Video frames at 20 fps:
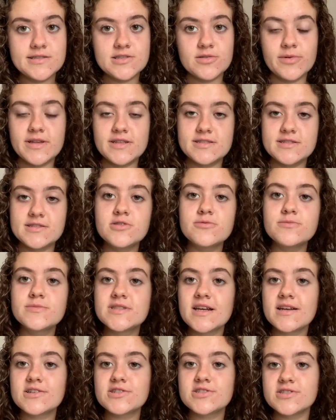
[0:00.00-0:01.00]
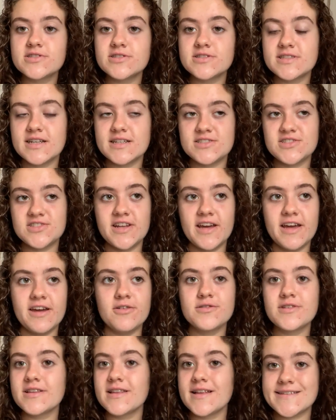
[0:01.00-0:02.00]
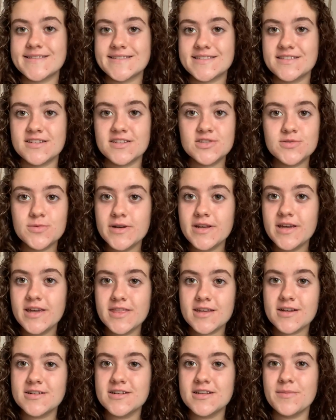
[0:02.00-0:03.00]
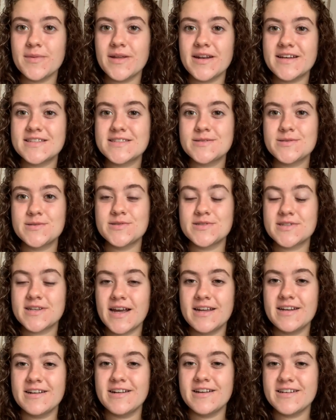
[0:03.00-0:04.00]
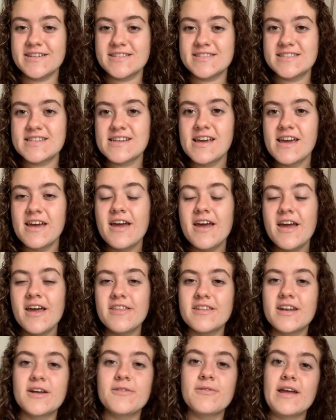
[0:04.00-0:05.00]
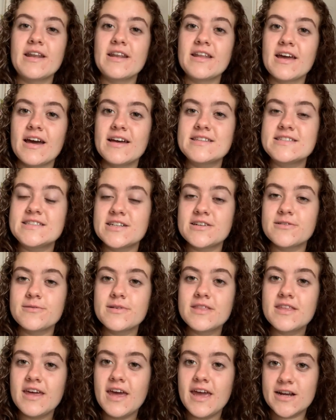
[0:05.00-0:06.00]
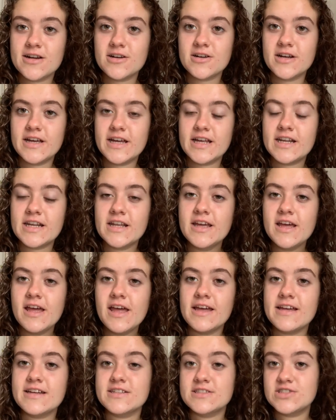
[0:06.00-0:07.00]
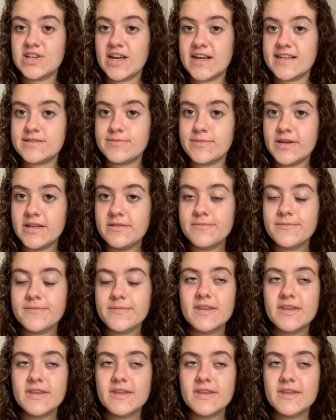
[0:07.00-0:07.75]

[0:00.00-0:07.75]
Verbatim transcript: So we had Zoom sectionals yesterday, only lasted like 20-30 minutes, which was kind of nice. And I went and got dinner with Karen and Jasmine.